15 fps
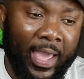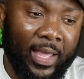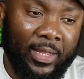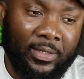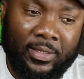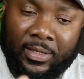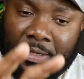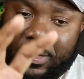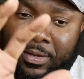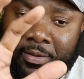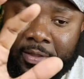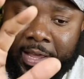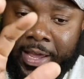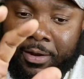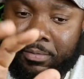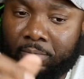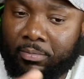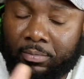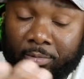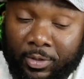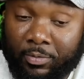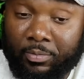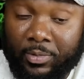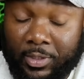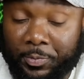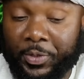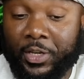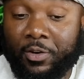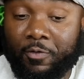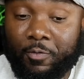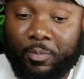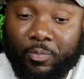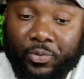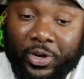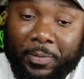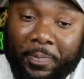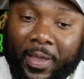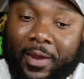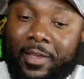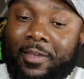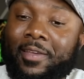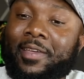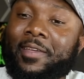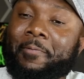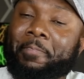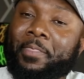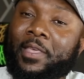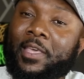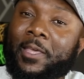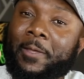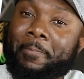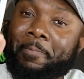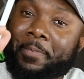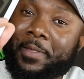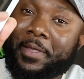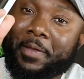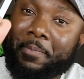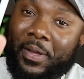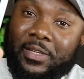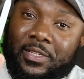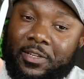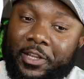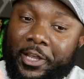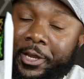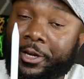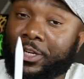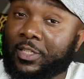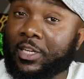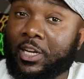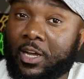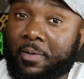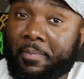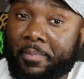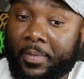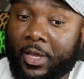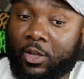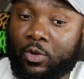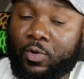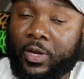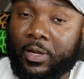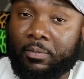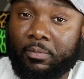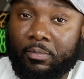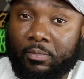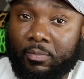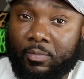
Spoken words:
add that, speaking of pretty penny, the pencil here doesn't come included